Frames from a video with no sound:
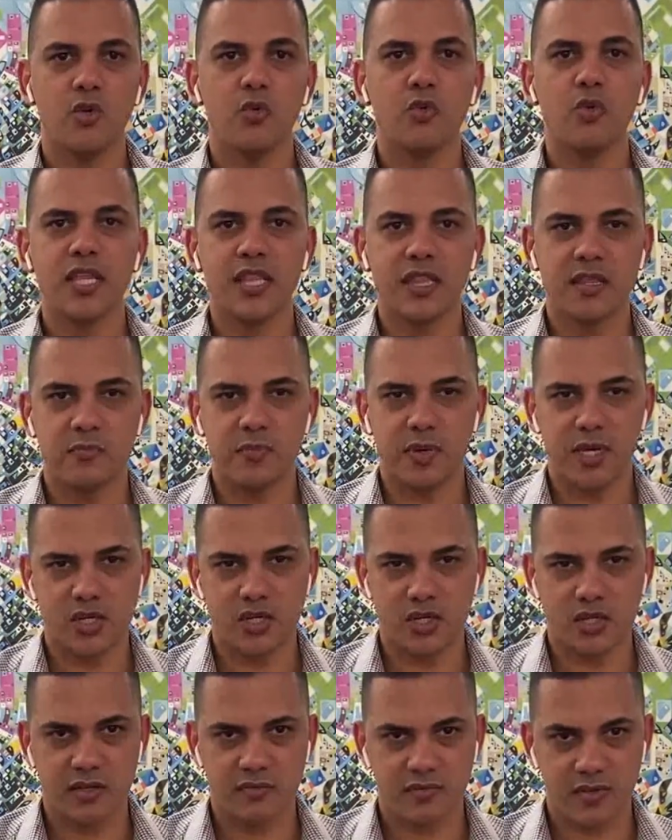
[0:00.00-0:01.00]
with the
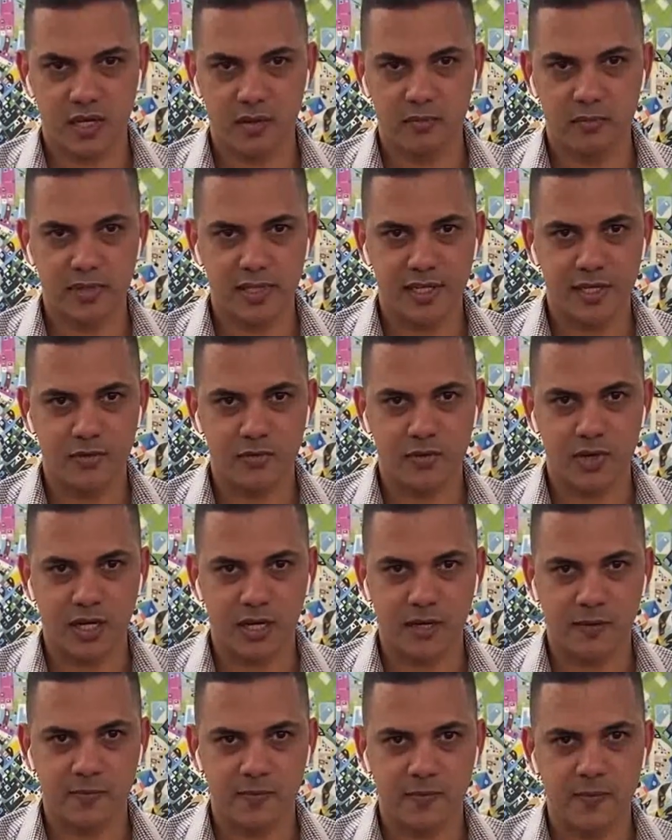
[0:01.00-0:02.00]
pictures of the completed
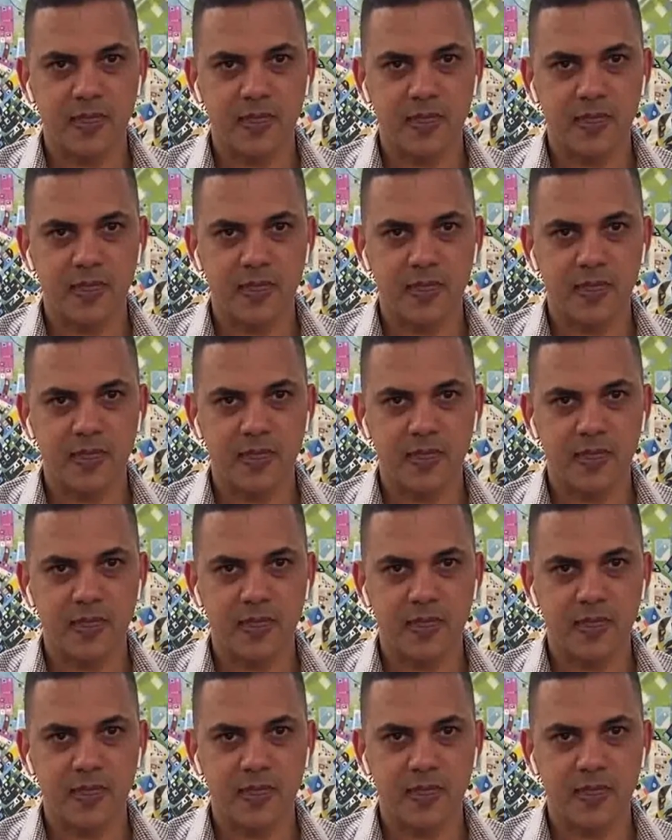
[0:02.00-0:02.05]
work.